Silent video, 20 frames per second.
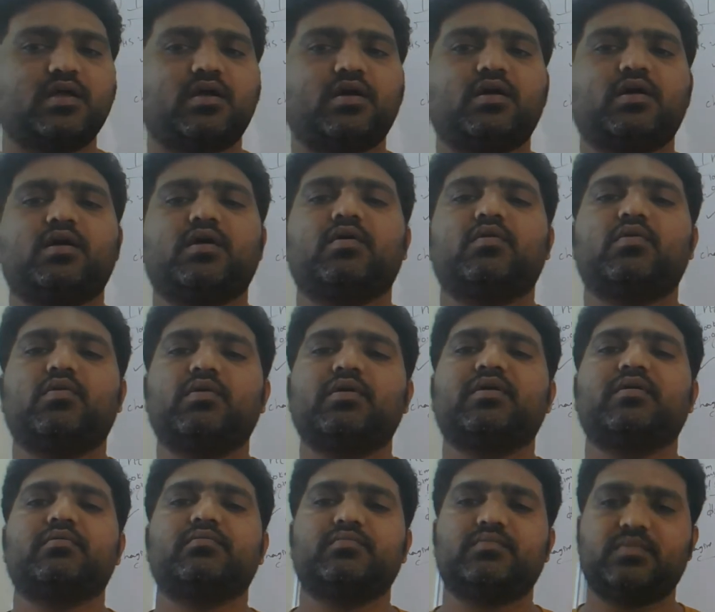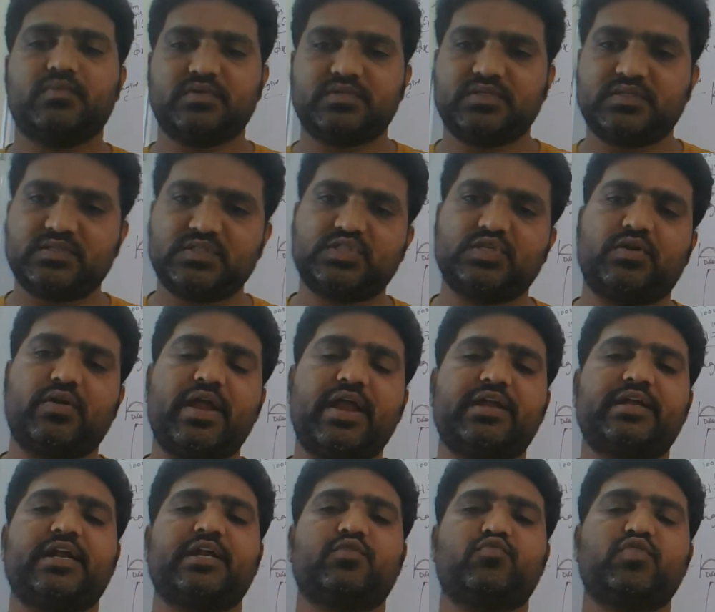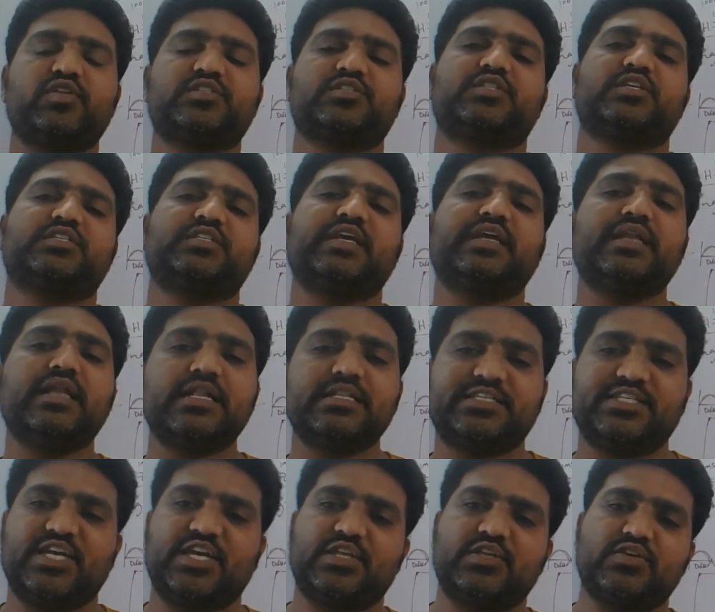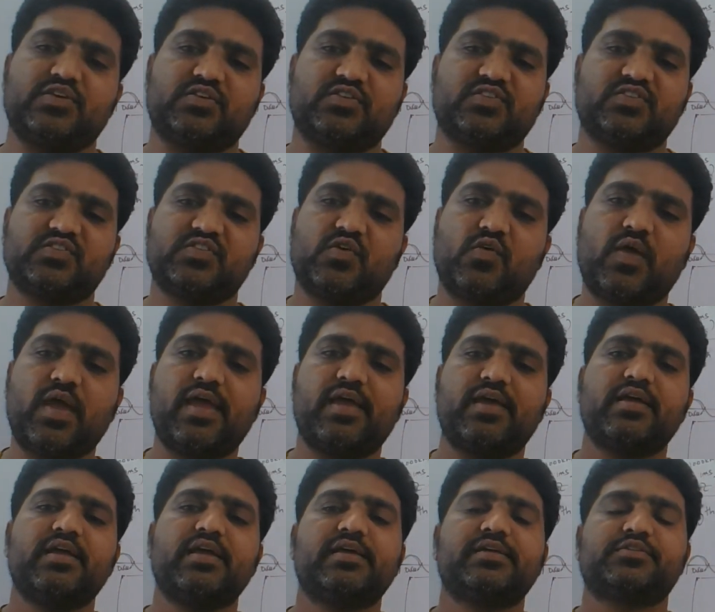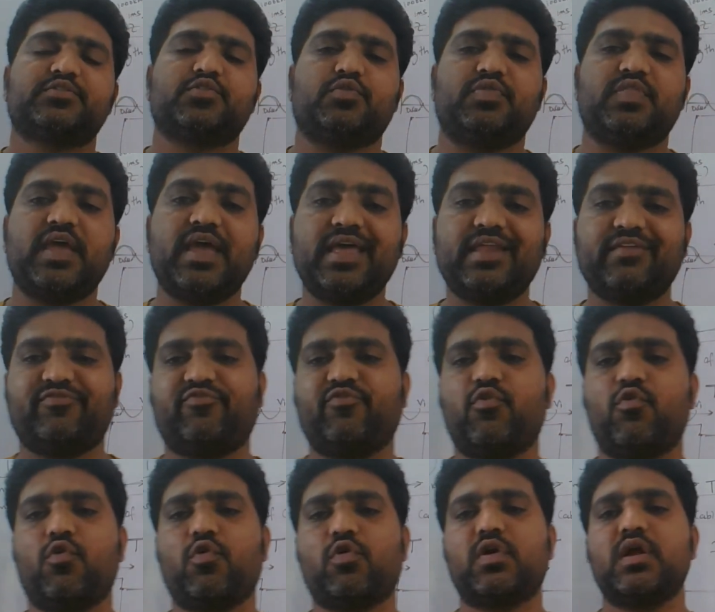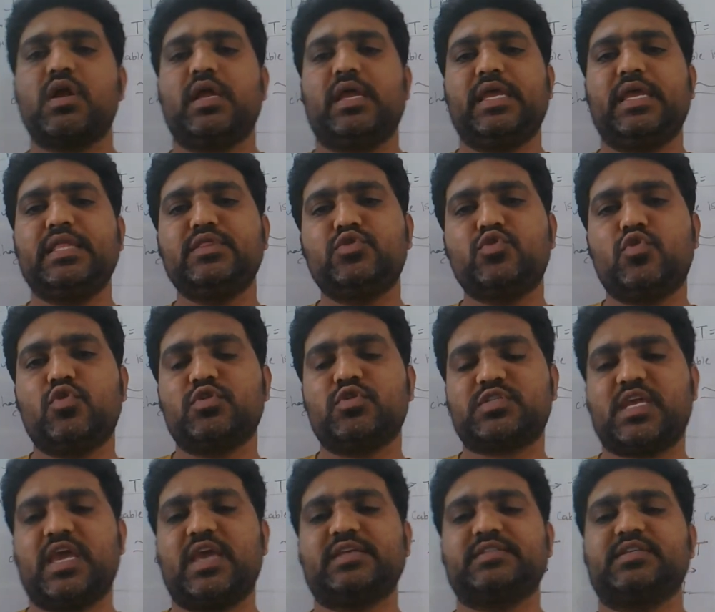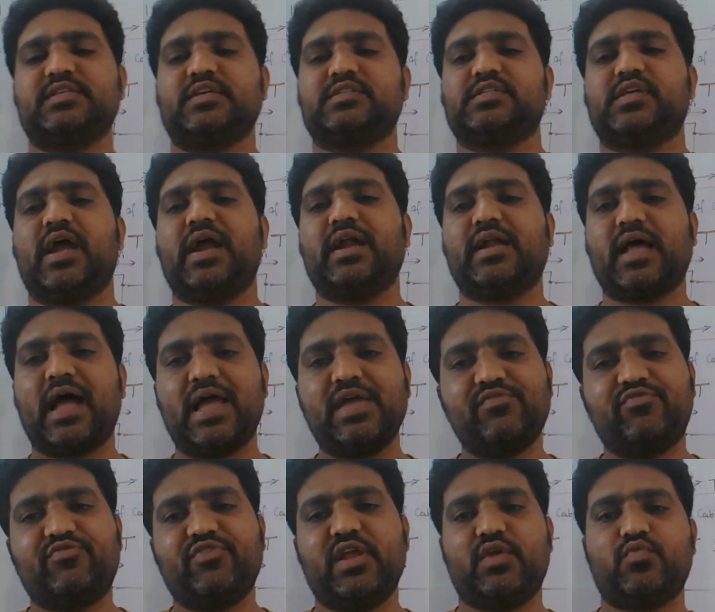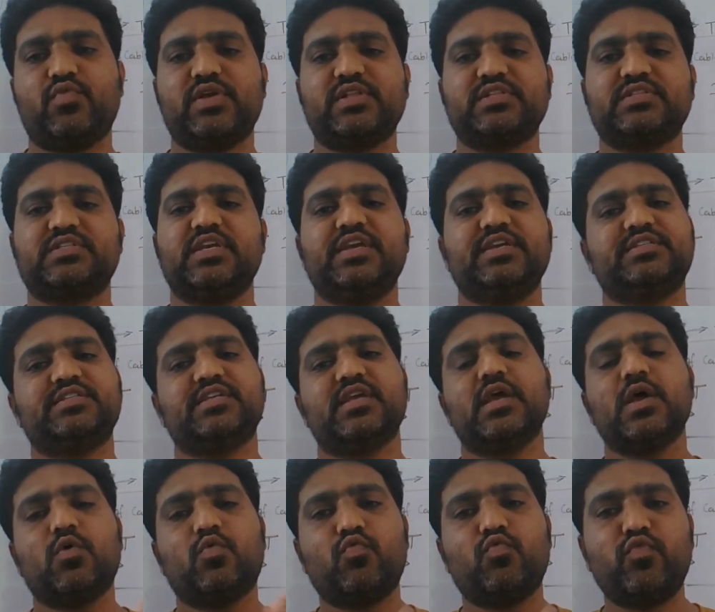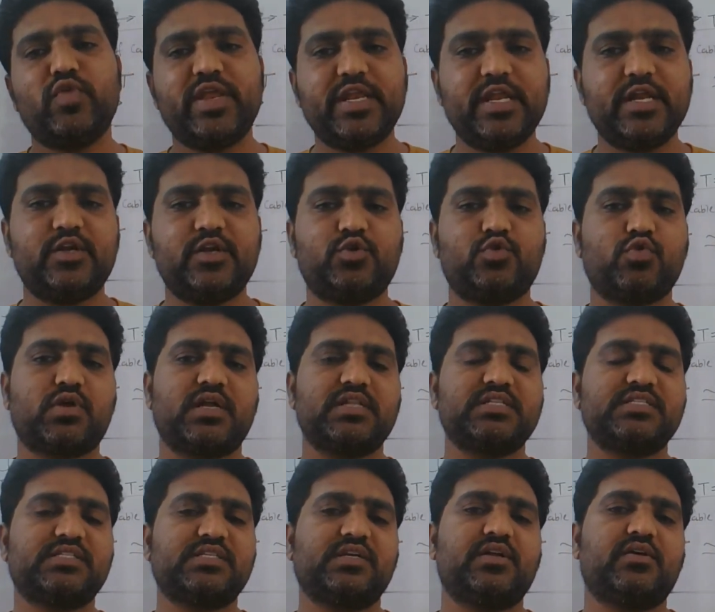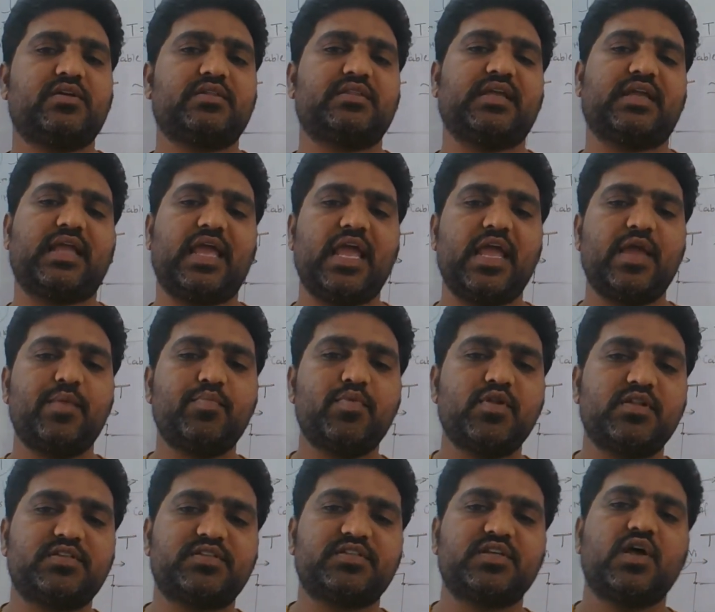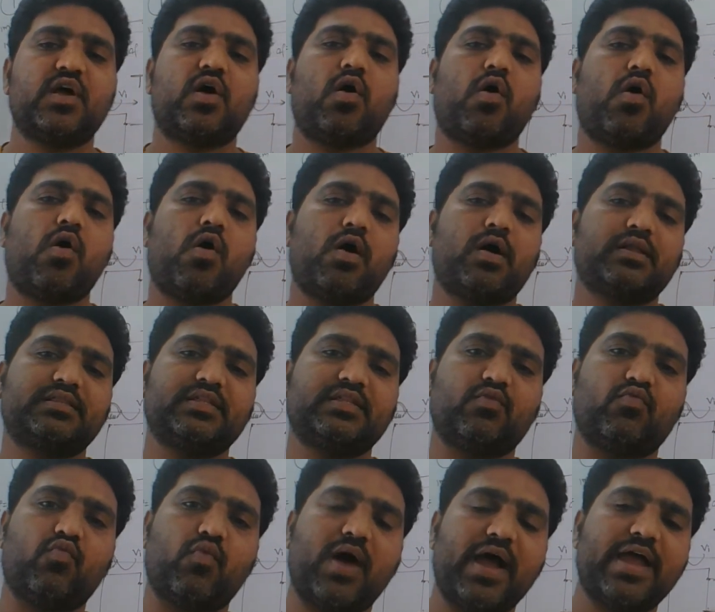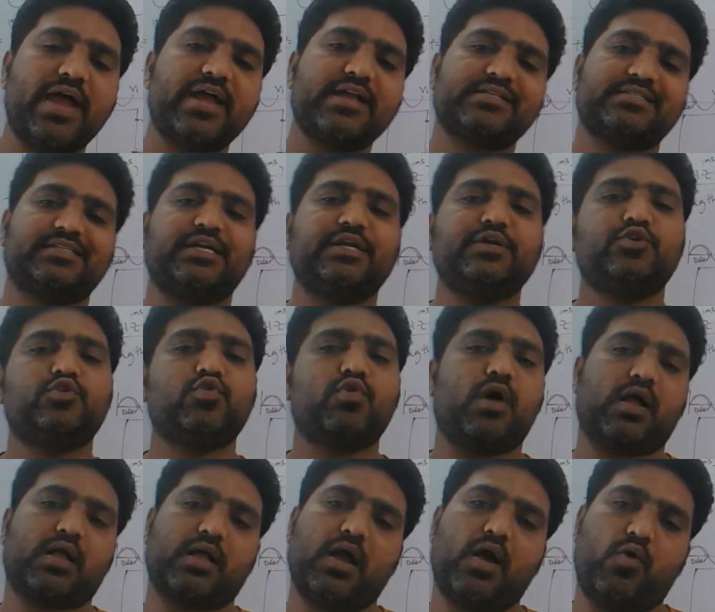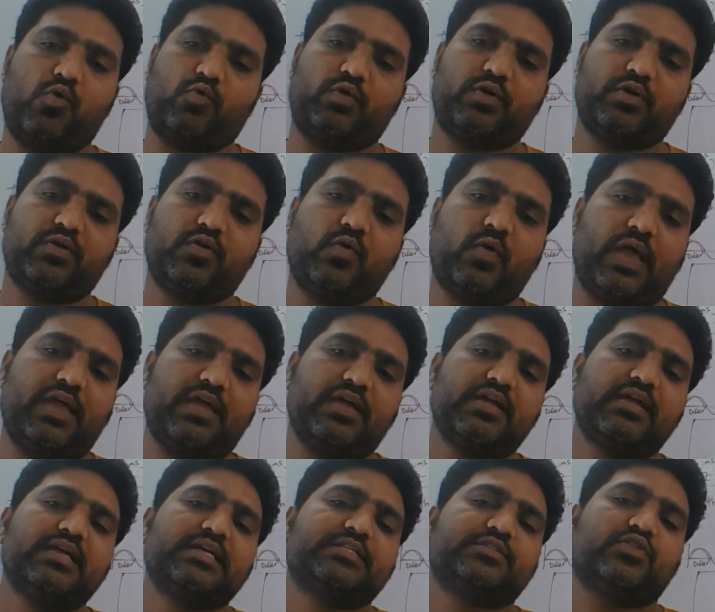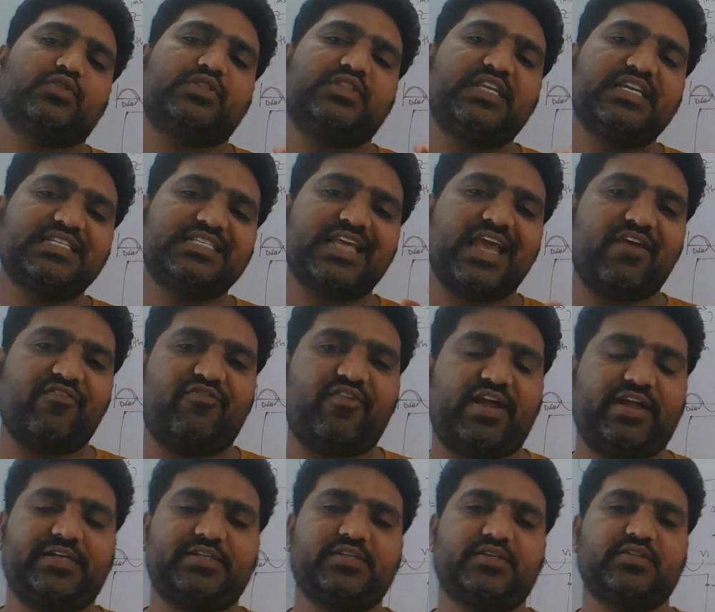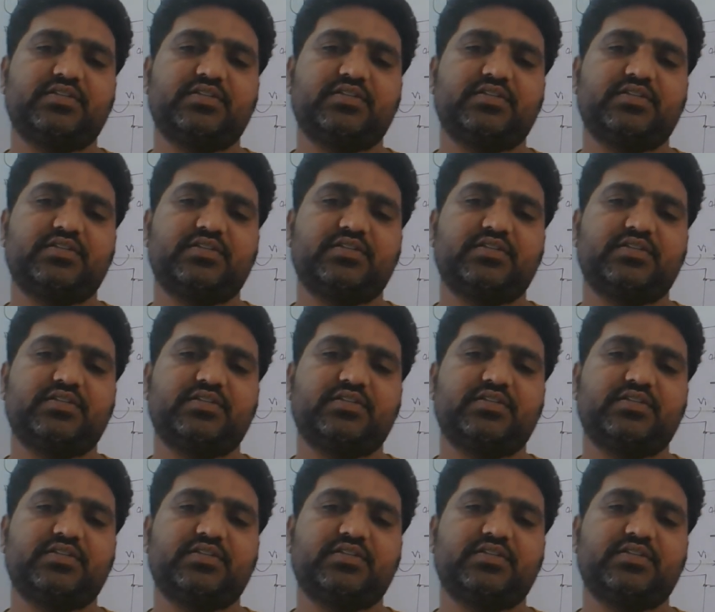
uh, rate at which the signal changes. Okay, so therefore in those cases at high frequencies we need to consider the cables or the wires into account. Okay, so this effect